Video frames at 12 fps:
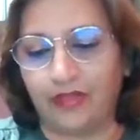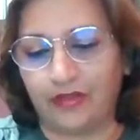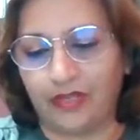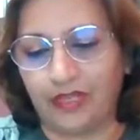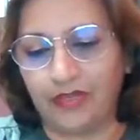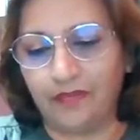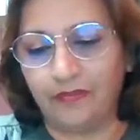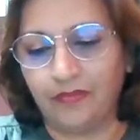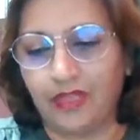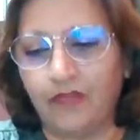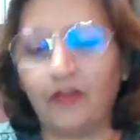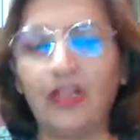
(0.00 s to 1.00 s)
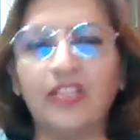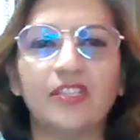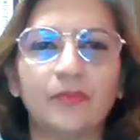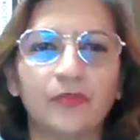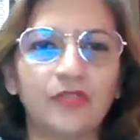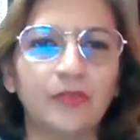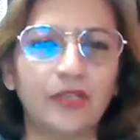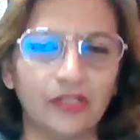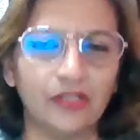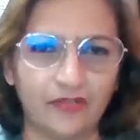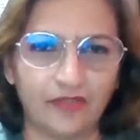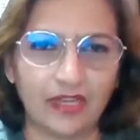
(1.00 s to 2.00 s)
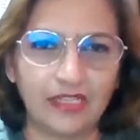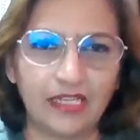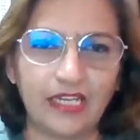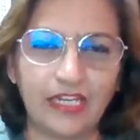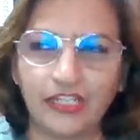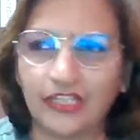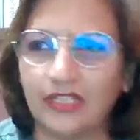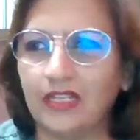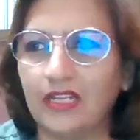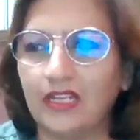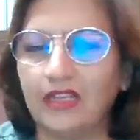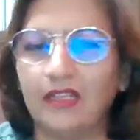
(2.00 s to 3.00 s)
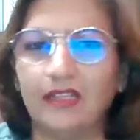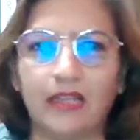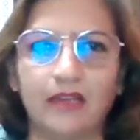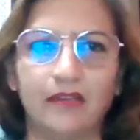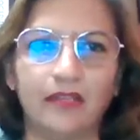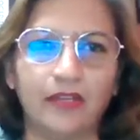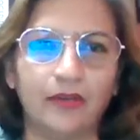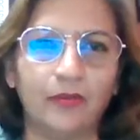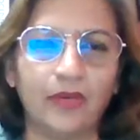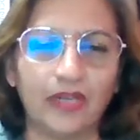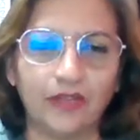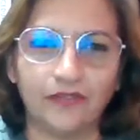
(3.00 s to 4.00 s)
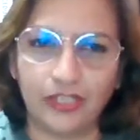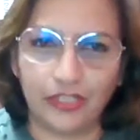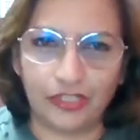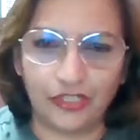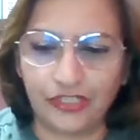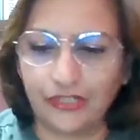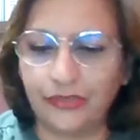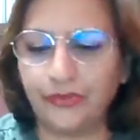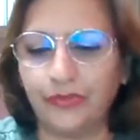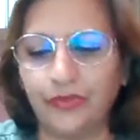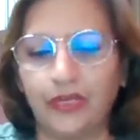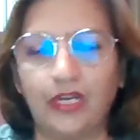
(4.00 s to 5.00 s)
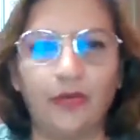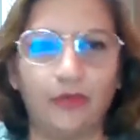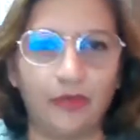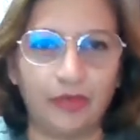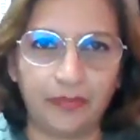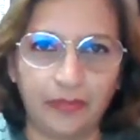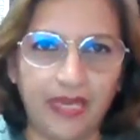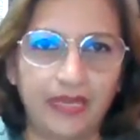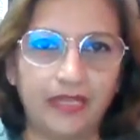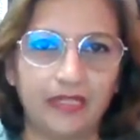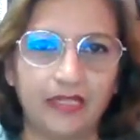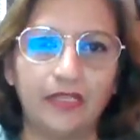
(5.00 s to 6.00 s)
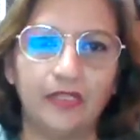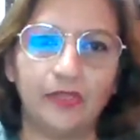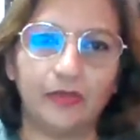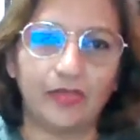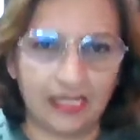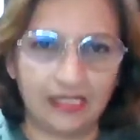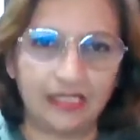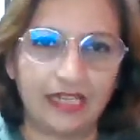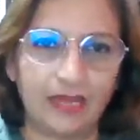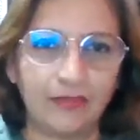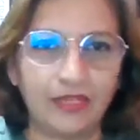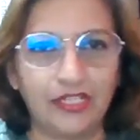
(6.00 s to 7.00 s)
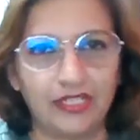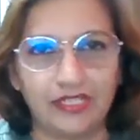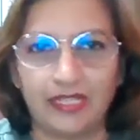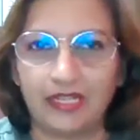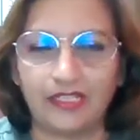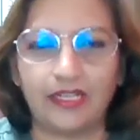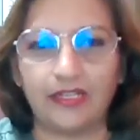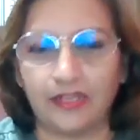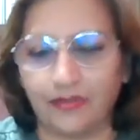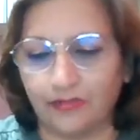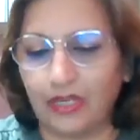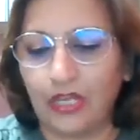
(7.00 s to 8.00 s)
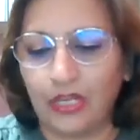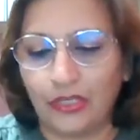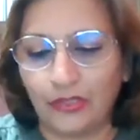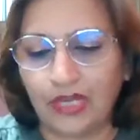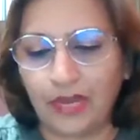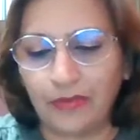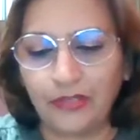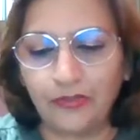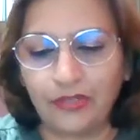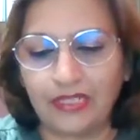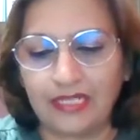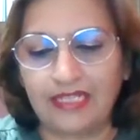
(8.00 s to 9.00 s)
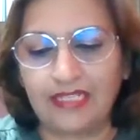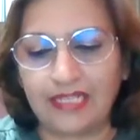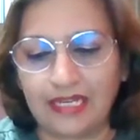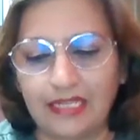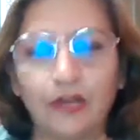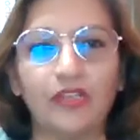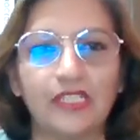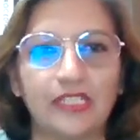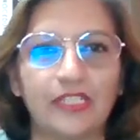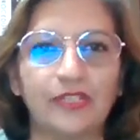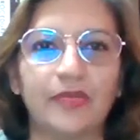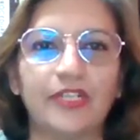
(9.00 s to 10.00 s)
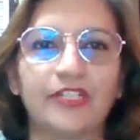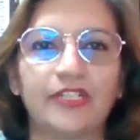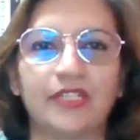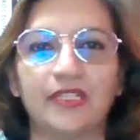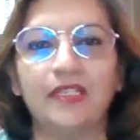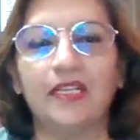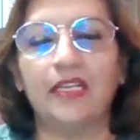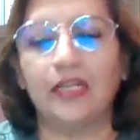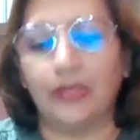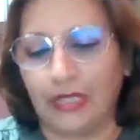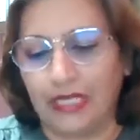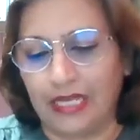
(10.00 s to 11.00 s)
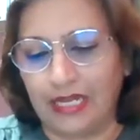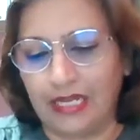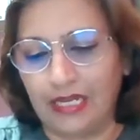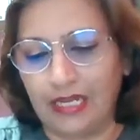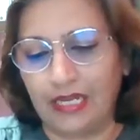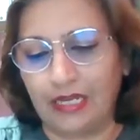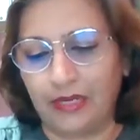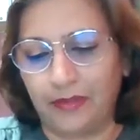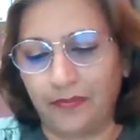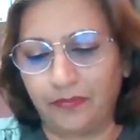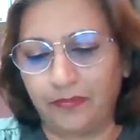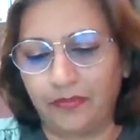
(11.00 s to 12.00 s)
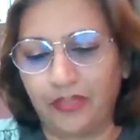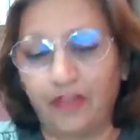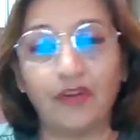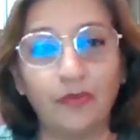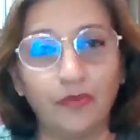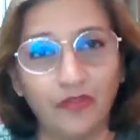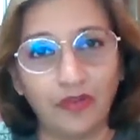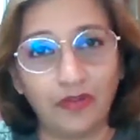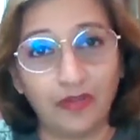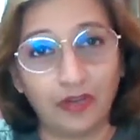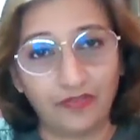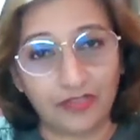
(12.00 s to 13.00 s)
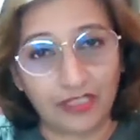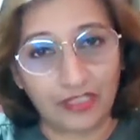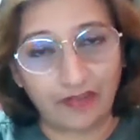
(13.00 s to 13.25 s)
Okay, well, I suppose because of resignation, then whatever is due will be paid. So that's the damages that. So coming to the deadlock situation, Okay, removal of the